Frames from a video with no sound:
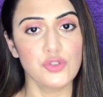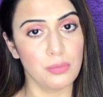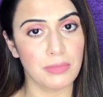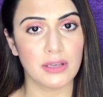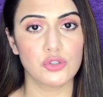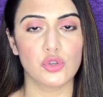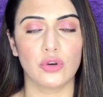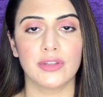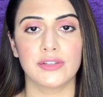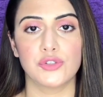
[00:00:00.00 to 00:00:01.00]
So make
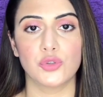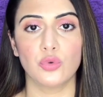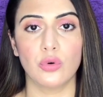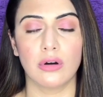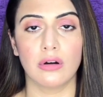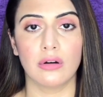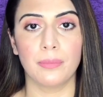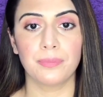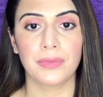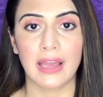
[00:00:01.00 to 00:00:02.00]
sure that
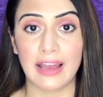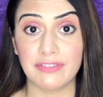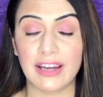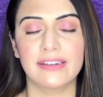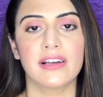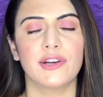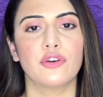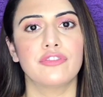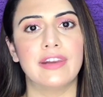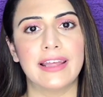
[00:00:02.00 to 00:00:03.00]
you have that kind
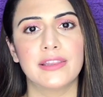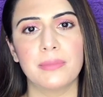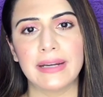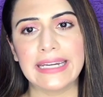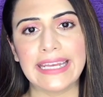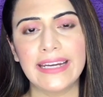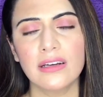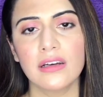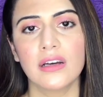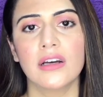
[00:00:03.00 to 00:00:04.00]
of length
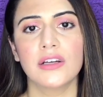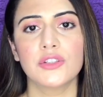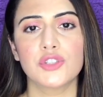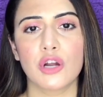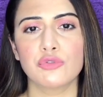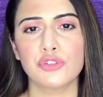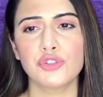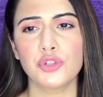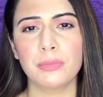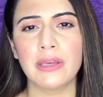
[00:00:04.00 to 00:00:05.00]
maintained. The trousers
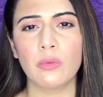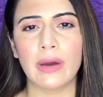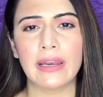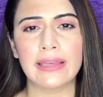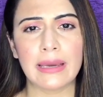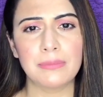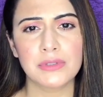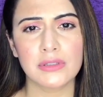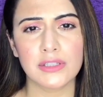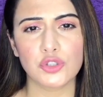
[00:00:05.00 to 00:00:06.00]
should be well
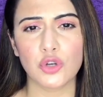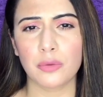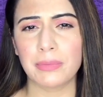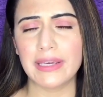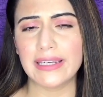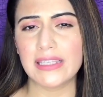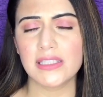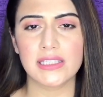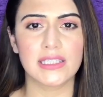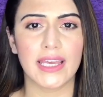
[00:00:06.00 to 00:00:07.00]
kept, there should not be any
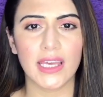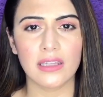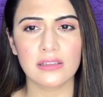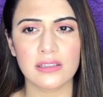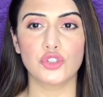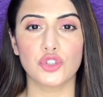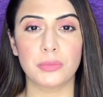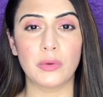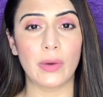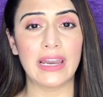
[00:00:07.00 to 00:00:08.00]
stains,
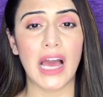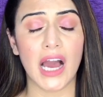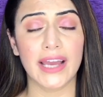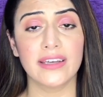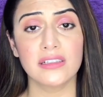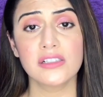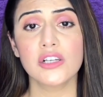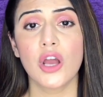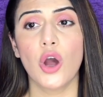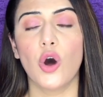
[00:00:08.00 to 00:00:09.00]
should be well ironed.
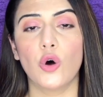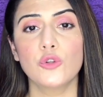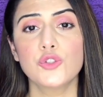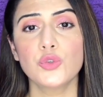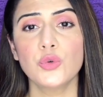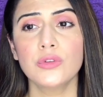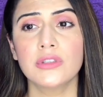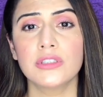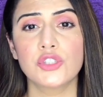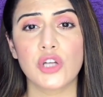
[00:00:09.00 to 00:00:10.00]
Also
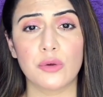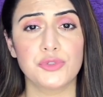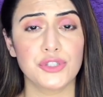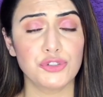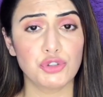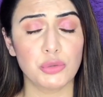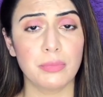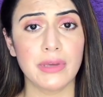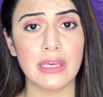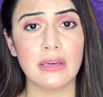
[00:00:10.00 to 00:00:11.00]
the trousers should
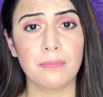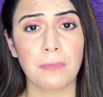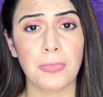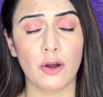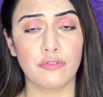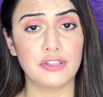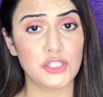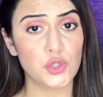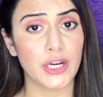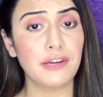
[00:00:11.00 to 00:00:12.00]
be of the
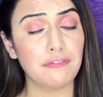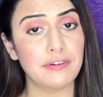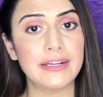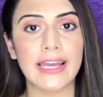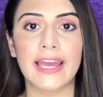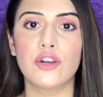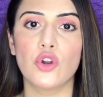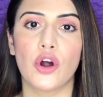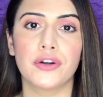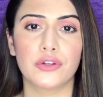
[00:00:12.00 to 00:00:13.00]
straight fit and
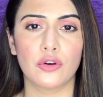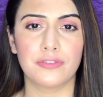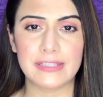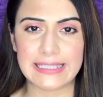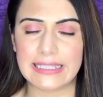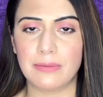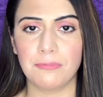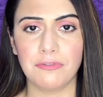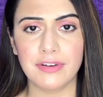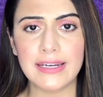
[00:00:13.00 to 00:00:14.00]
not of a
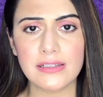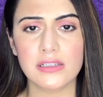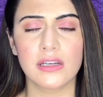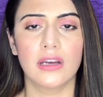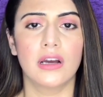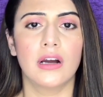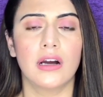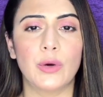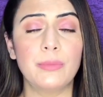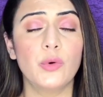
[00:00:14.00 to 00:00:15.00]
slim fit.
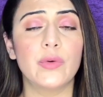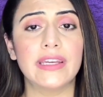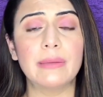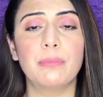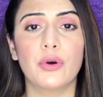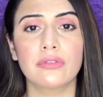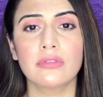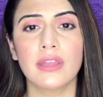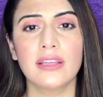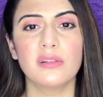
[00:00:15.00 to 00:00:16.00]
One more very
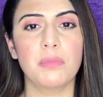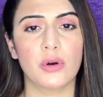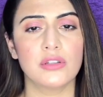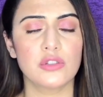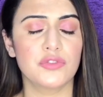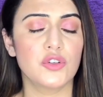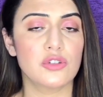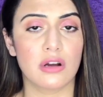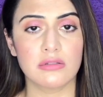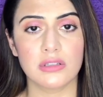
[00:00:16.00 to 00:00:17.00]
important thing, the pockets of your
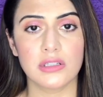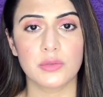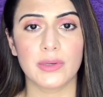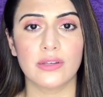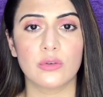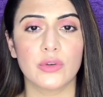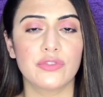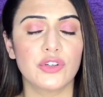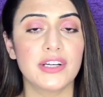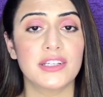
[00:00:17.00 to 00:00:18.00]
trousers when you're
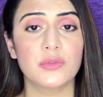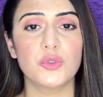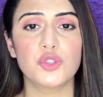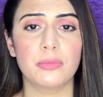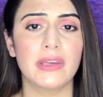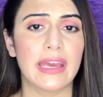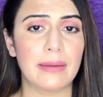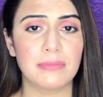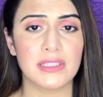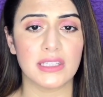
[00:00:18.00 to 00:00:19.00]
going for an interview should be
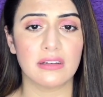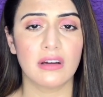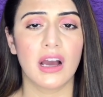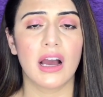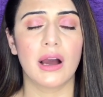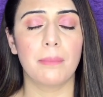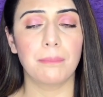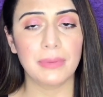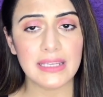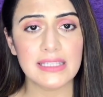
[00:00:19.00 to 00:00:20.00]
empty.
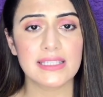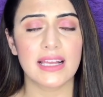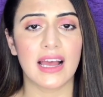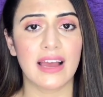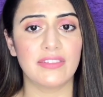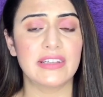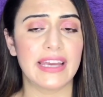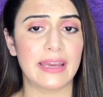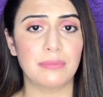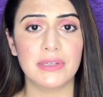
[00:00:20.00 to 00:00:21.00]
Please have it
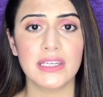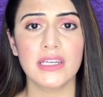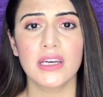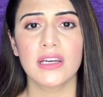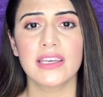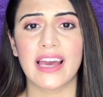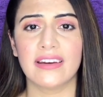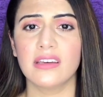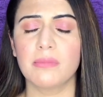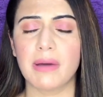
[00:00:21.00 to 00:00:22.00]
empty.
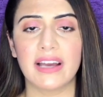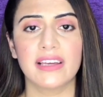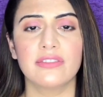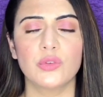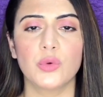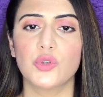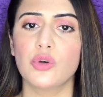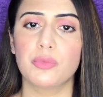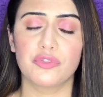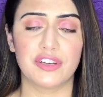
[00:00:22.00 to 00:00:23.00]
Carry a bag if you want to,
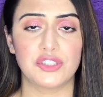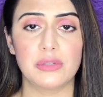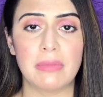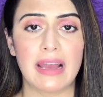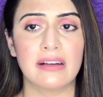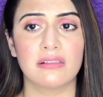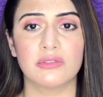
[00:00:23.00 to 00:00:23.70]
a professional bag.